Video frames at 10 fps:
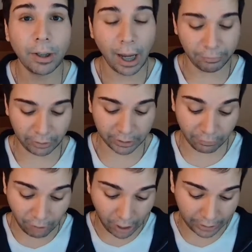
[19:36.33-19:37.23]
I feel like
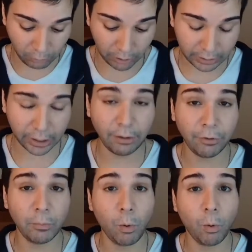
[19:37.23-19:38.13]
divine wants to give
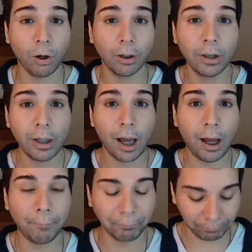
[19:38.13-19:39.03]
you more.
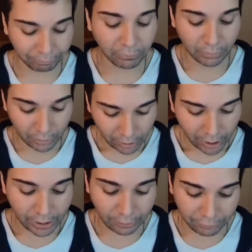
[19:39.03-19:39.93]
And
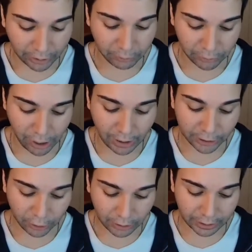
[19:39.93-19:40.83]
I feel like when you're at a
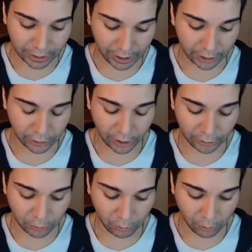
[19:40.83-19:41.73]
certain stage in
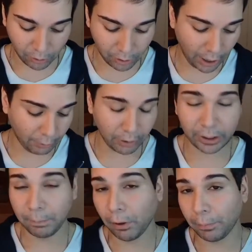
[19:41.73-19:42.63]
your, I want to
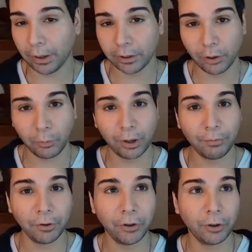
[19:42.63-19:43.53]
say purpose, or
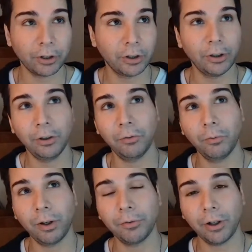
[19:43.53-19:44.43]
whatever
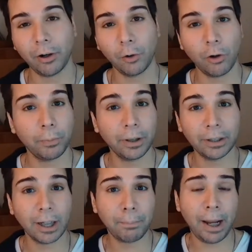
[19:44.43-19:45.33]
whatever your current company, it's
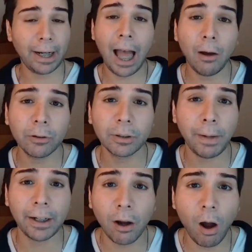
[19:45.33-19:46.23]
like buying a house,
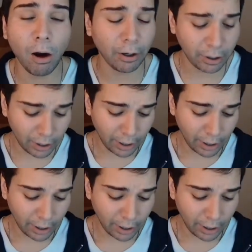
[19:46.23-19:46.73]
buying a car.